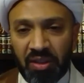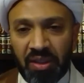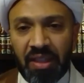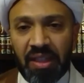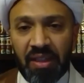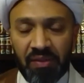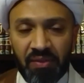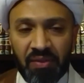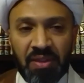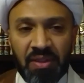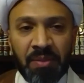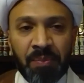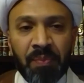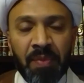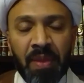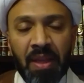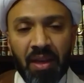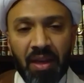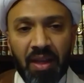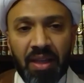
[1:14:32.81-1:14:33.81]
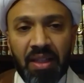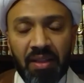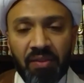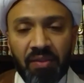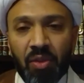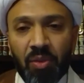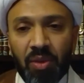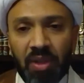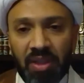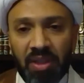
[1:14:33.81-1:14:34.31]
lives. I'll give
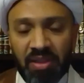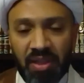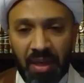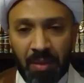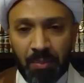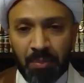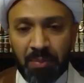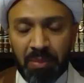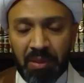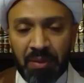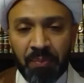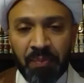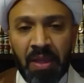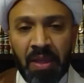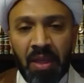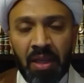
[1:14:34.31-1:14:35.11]
you an example.